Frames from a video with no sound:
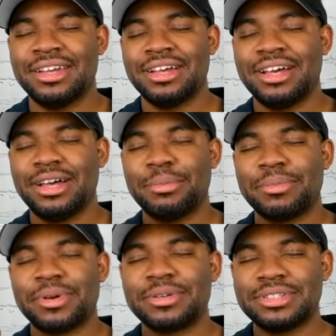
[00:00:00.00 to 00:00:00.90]
um,
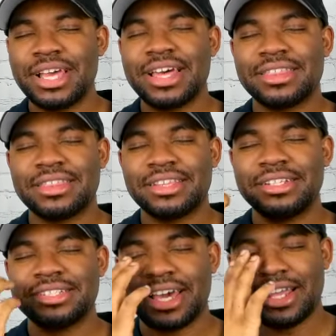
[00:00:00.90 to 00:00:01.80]
her death, that
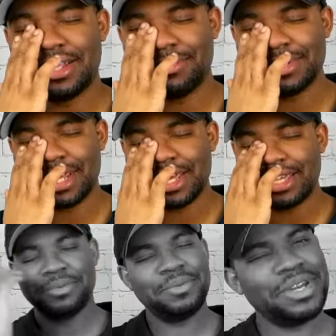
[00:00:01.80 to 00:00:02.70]
just kind of was like,
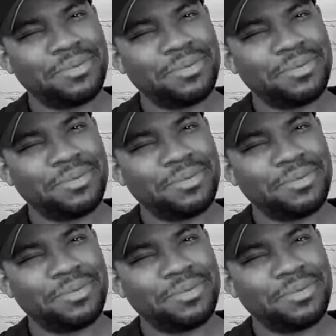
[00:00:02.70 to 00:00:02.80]
Wait,